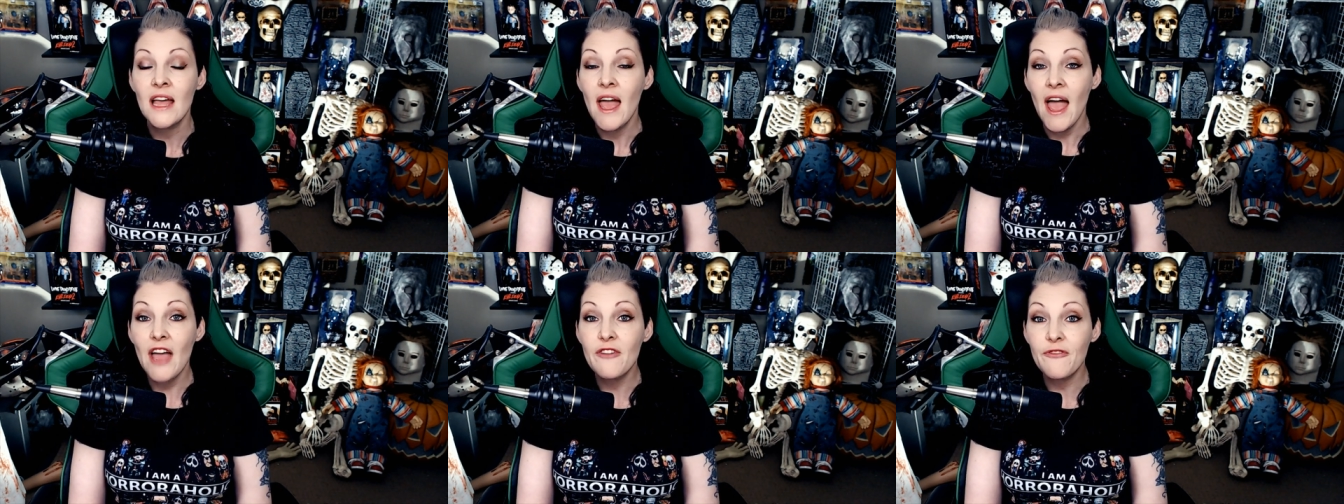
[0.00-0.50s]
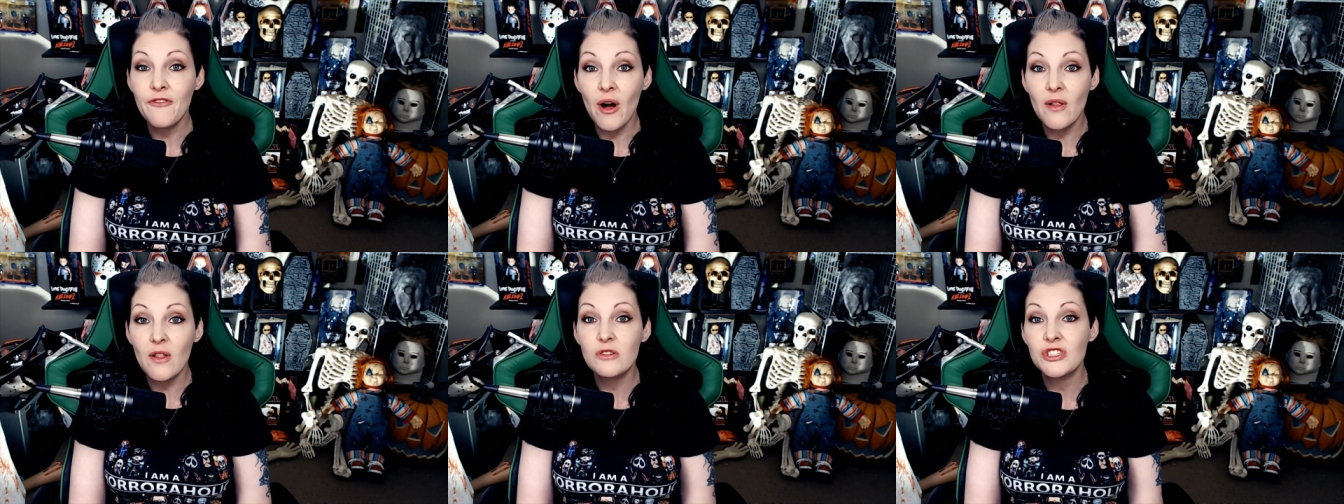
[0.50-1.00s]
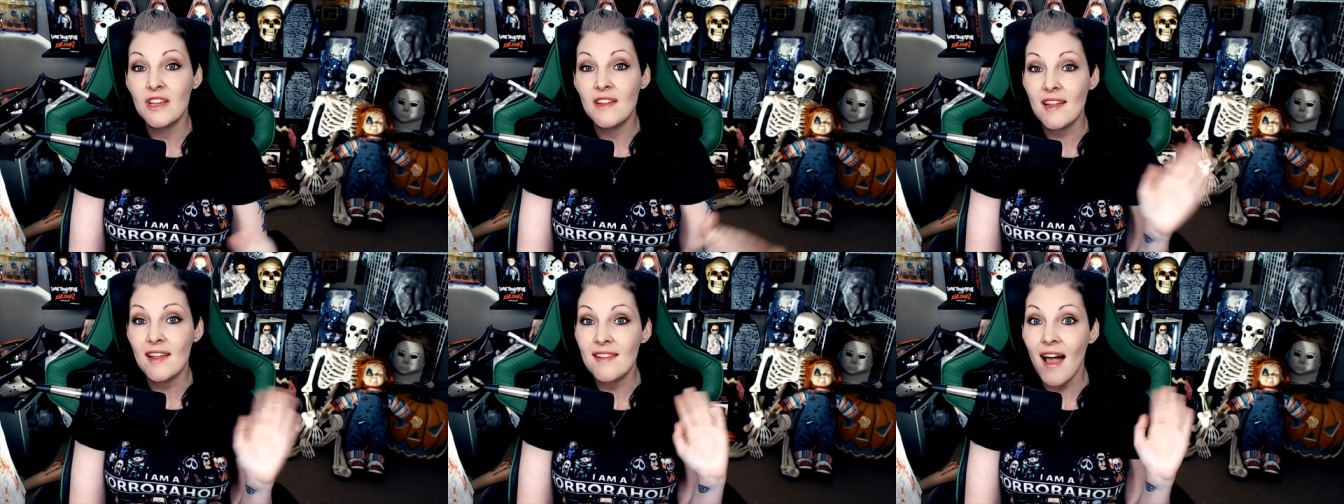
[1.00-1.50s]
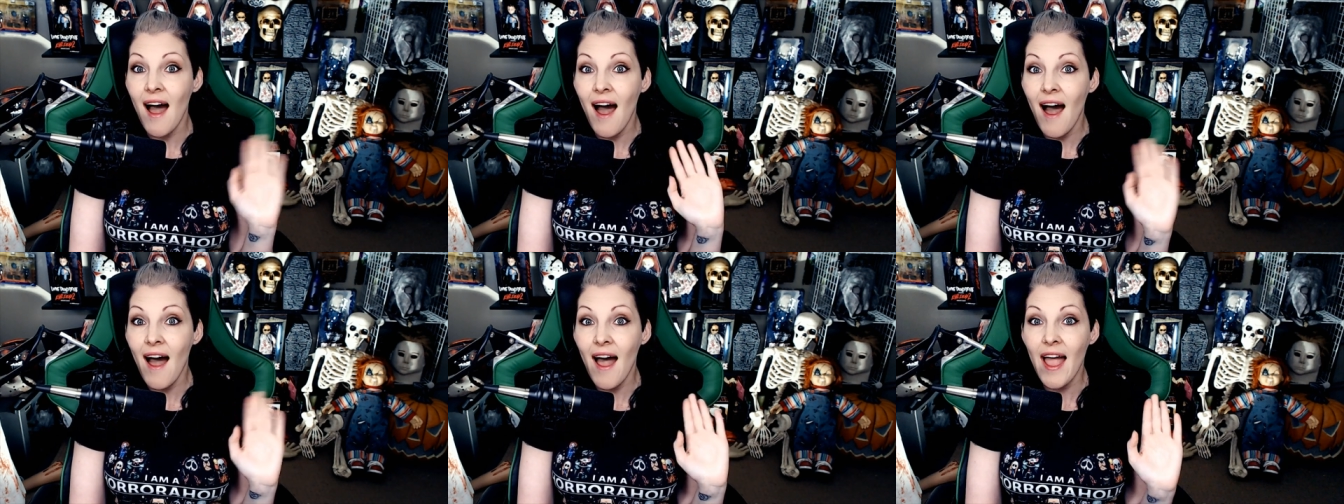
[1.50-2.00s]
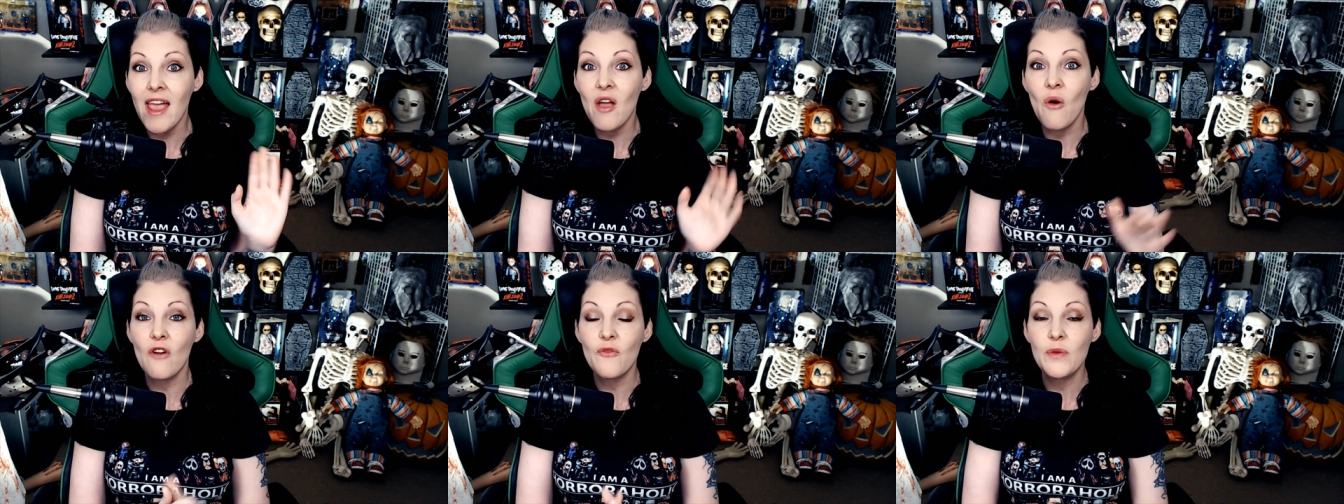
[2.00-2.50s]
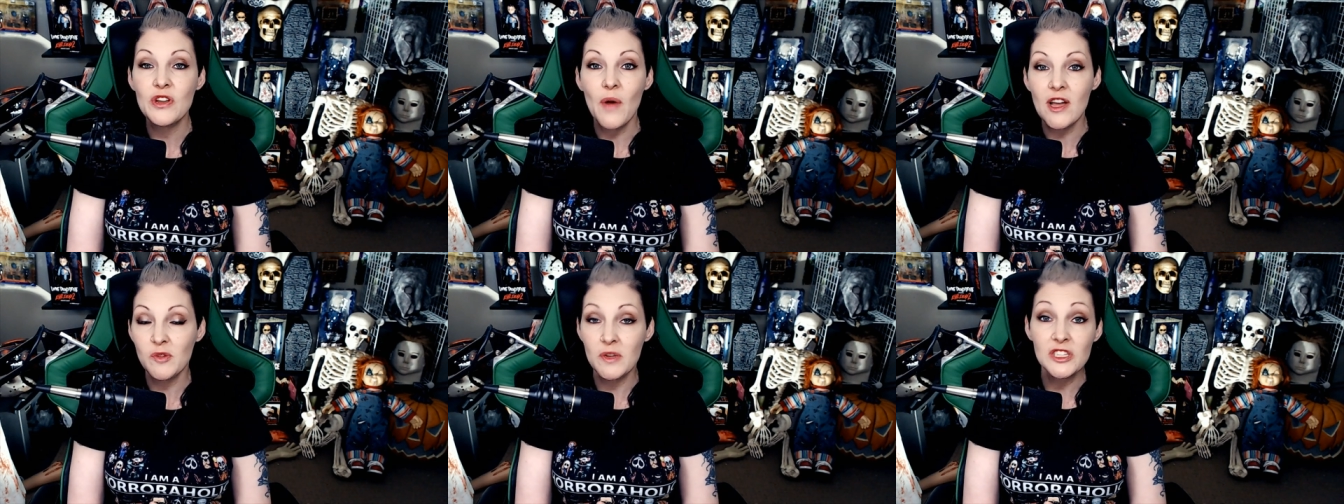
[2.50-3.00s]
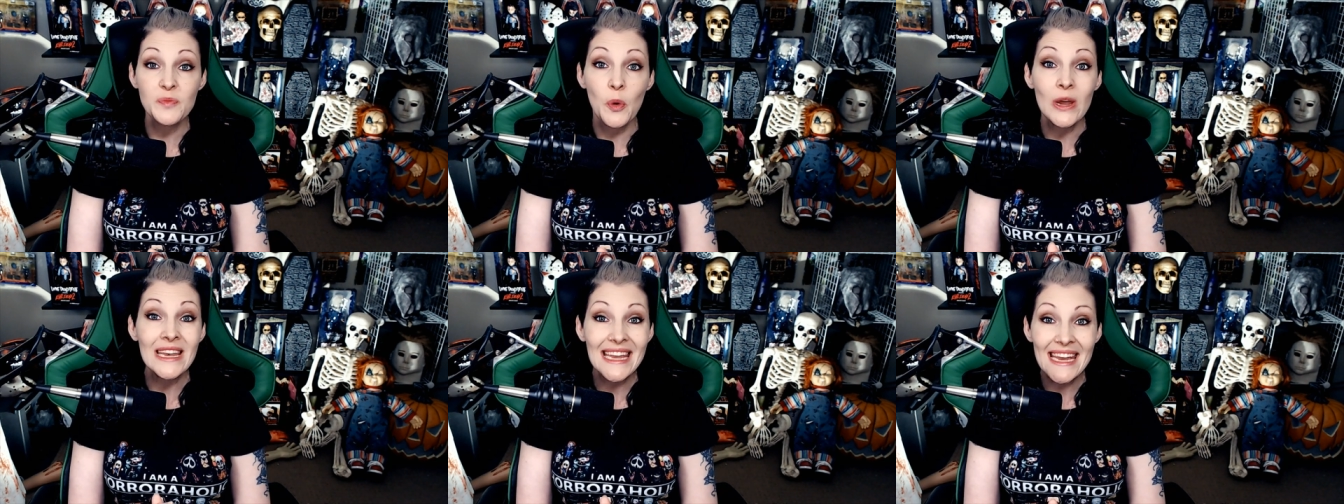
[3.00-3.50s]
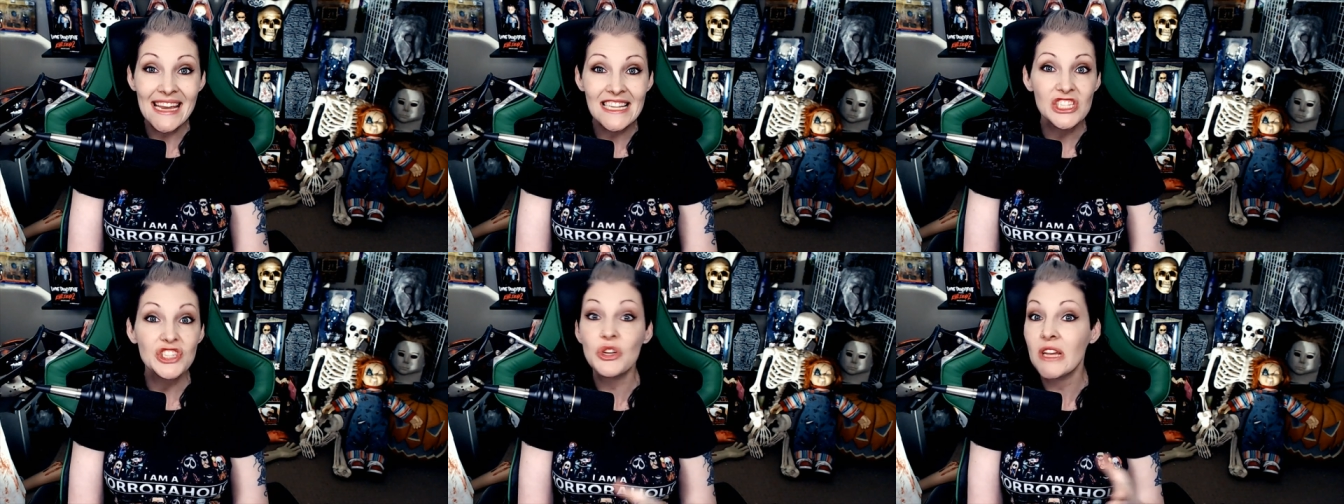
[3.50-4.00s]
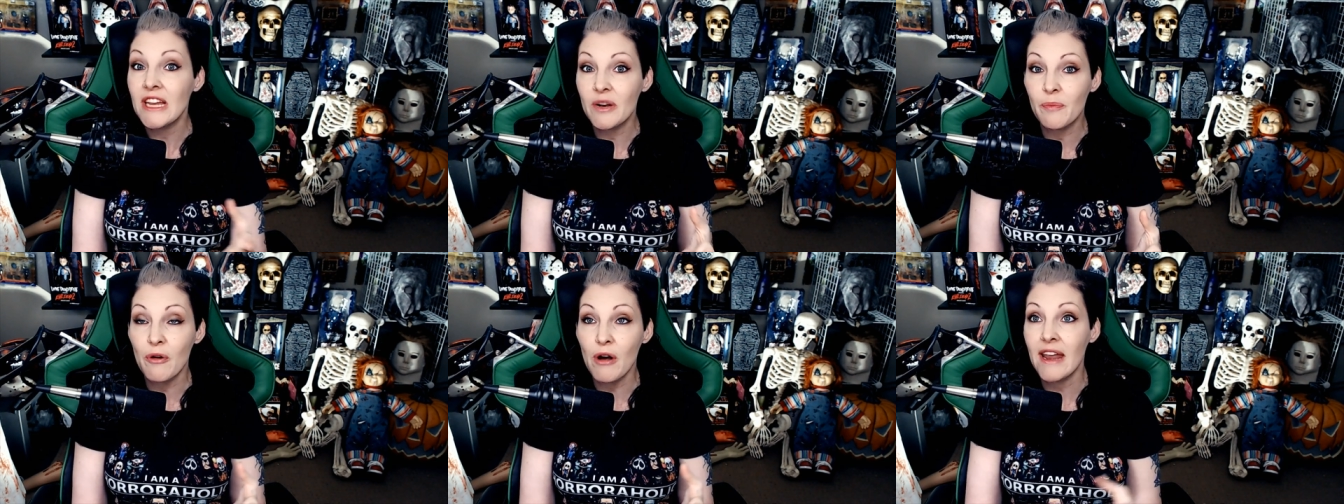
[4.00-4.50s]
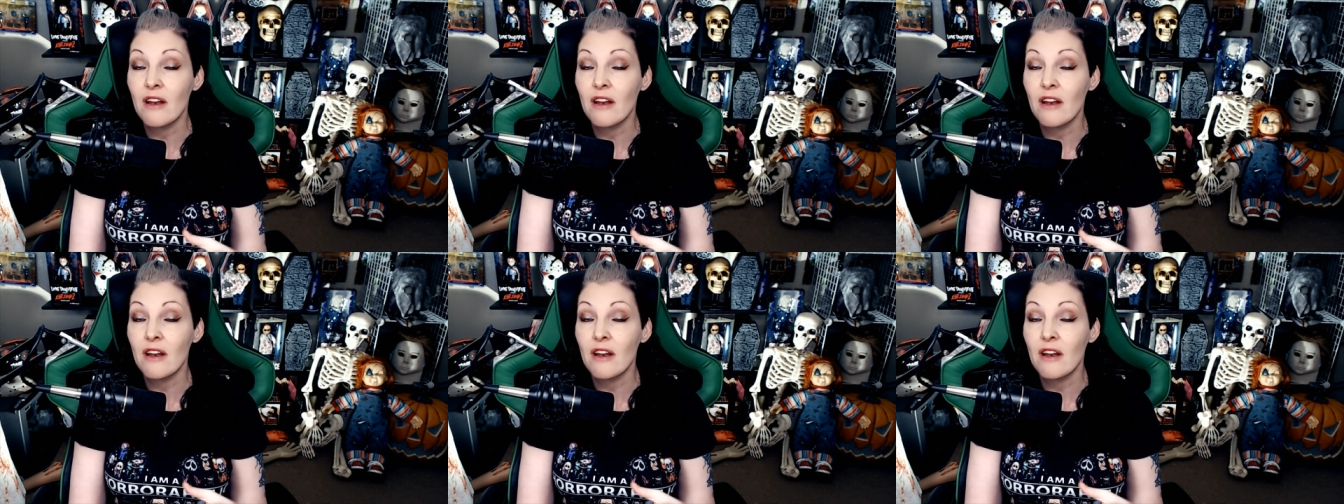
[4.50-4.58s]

and follow, she says hi, or if we do exclamation point eat, she'll eat a brain.